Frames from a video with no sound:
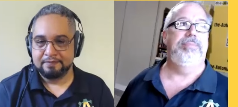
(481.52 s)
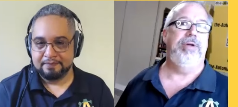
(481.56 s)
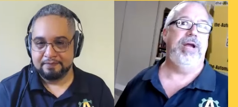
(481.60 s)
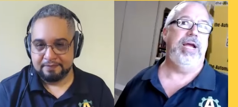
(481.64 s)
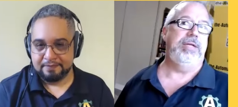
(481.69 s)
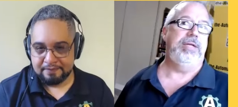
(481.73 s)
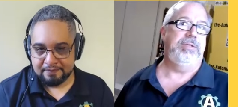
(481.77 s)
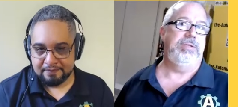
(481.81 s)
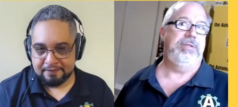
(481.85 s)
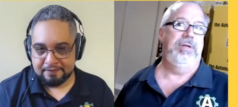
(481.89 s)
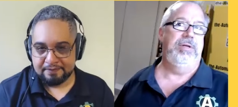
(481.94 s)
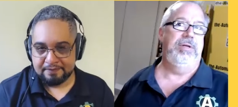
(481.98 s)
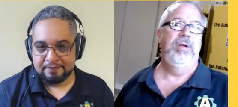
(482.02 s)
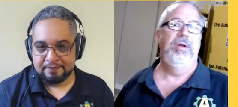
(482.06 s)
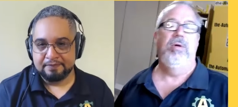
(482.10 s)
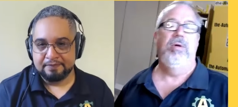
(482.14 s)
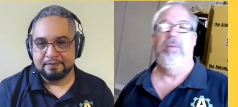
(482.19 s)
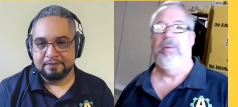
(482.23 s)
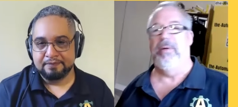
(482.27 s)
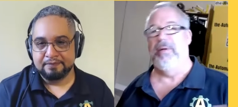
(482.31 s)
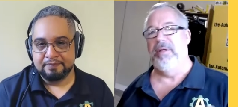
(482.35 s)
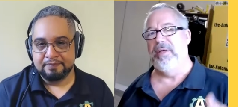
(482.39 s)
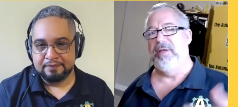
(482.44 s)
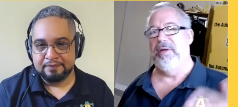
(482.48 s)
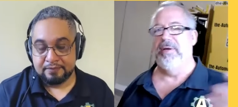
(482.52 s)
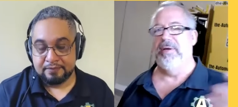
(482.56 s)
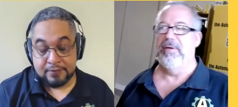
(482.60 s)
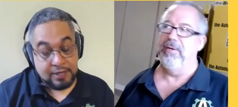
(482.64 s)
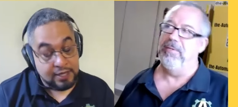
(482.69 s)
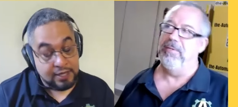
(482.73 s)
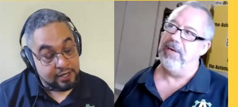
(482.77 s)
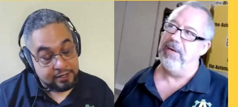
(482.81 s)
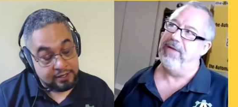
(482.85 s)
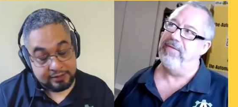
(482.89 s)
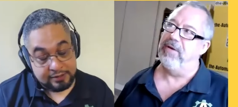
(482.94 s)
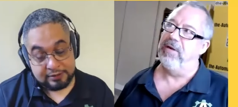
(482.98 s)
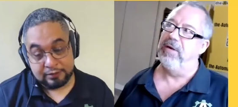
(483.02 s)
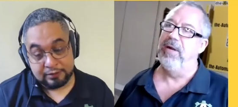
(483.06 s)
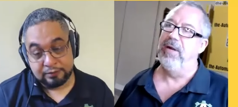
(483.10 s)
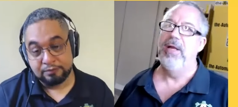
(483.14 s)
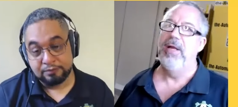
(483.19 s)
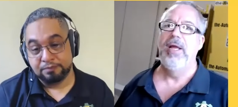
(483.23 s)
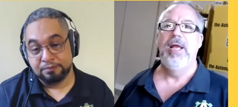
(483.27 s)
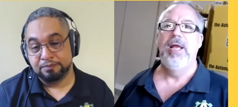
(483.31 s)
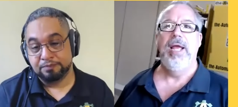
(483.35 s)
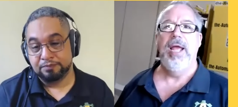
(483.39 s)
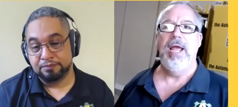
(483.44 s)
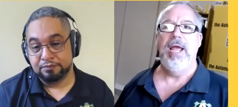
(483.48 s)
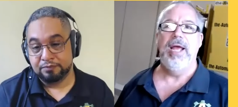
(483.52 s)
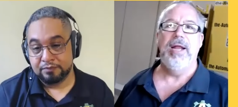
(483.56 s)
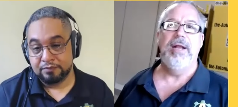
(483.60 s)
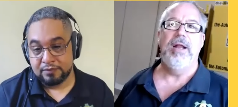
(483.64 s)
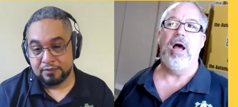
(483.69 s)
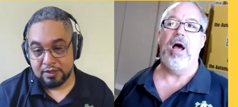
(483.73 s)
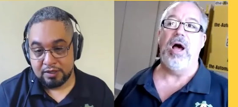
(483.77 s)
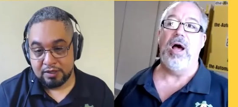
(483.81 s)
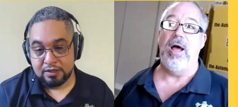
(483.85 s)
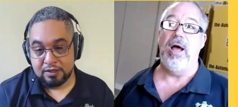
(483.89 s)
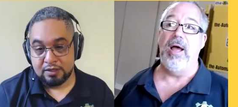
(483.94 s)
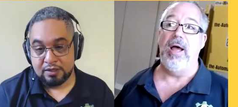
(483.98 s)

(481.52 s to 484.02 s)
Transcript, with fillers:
Speaker 1: depressed or that you're whatever. And